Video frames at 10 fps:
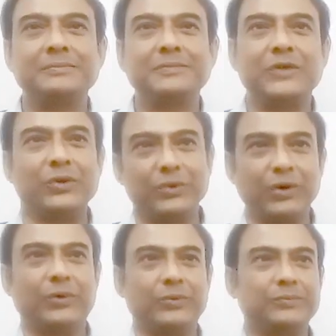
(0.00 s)
You
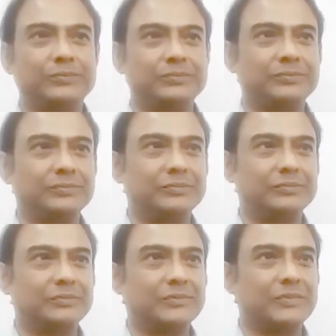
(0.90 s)
know
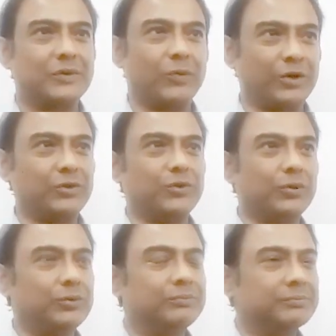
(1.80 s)
what to
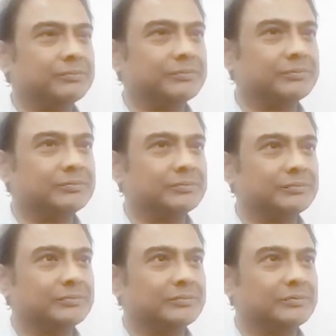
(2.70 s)
do
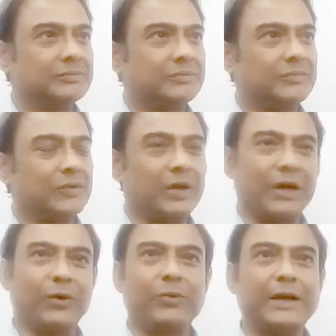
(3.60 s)

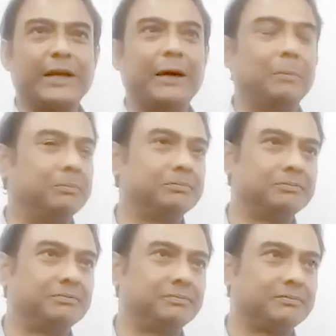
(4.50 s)
and what will come
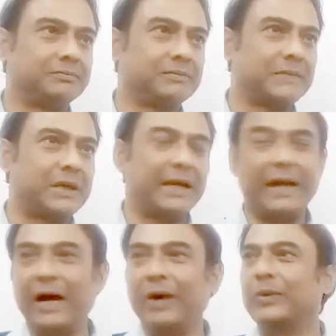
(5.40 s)
and
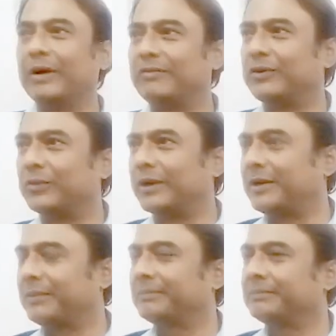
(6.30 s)
how you have to do
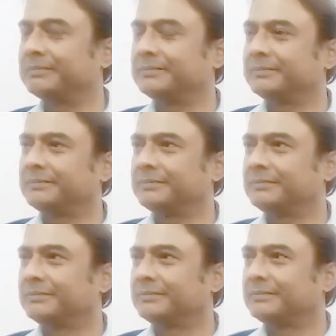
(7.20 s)
it.
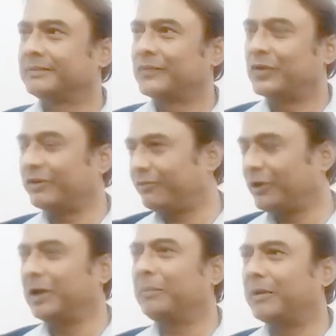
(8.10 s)
You are
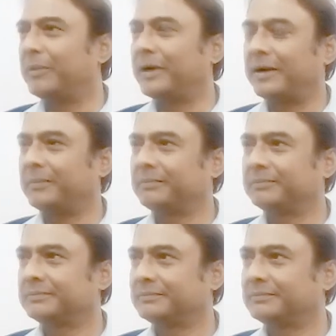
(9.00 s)
fully prepared.
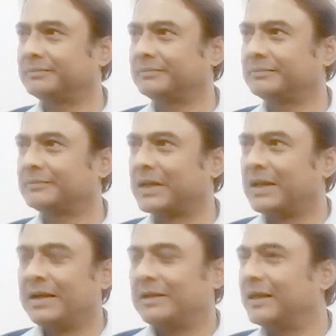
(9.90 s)

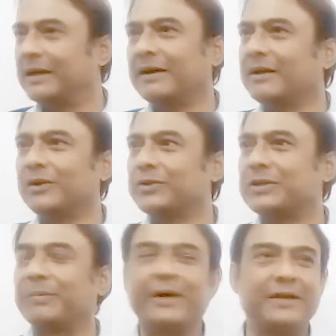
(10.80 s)
There are no
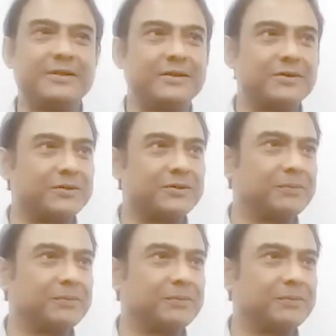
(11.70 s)
surprises.